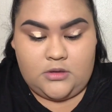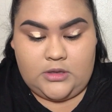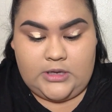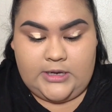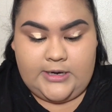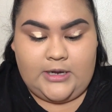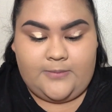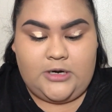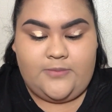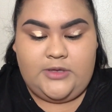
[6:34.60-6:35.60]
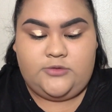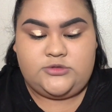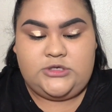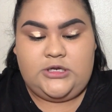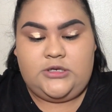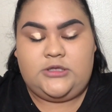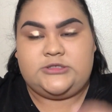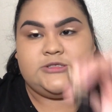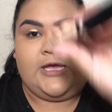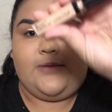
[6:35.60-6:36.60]
and I'm gonna be using the
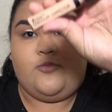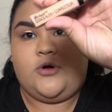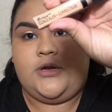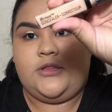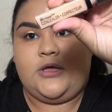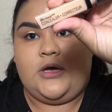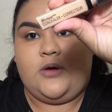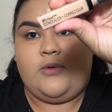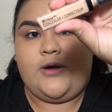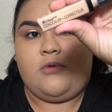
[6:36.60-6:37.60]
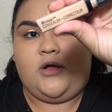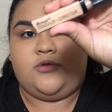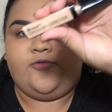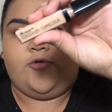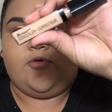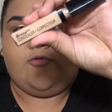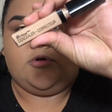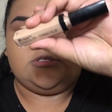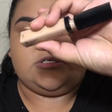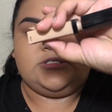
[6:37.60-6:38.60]
same one, the Wet n Wild Photo
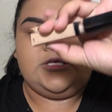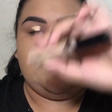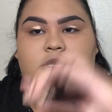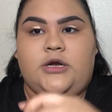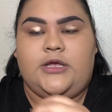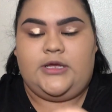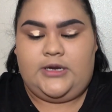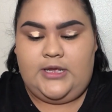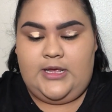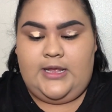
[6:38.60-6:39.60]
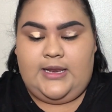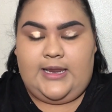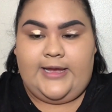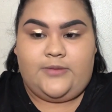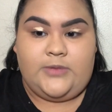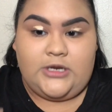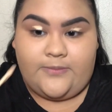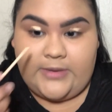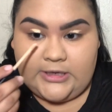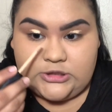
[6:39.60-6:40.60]
Focus concealer in light
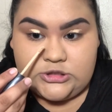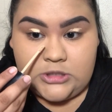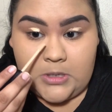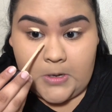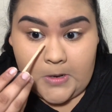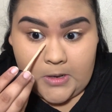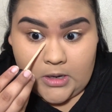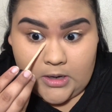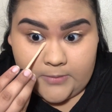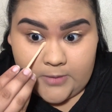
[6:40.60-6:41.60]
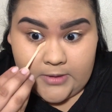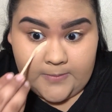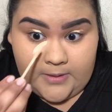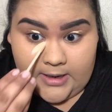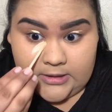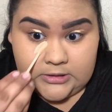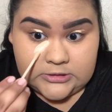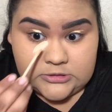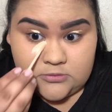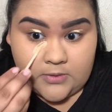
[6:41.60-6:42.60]
medium beige. And I'm gonna be applying
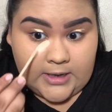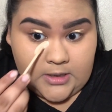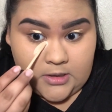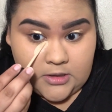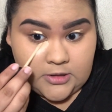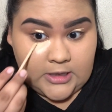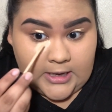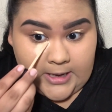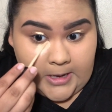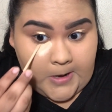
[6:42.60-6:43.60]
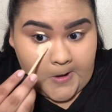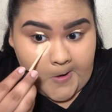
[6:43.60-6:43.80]
this right under the eye.